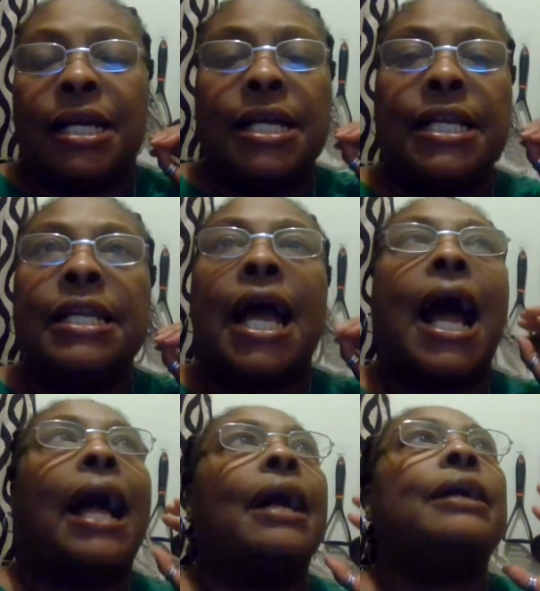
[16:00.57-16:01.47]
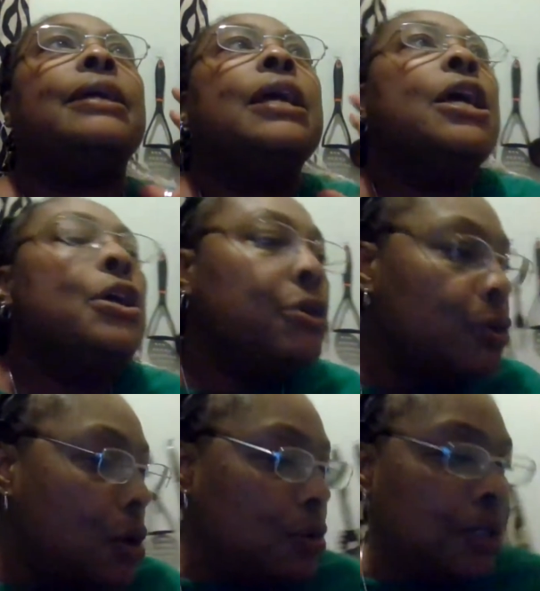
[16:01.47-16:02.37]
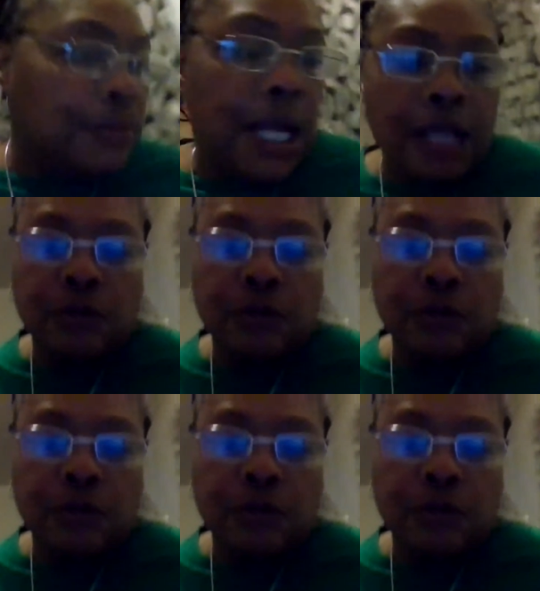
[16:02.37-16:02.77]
couldn't, you know, sometimes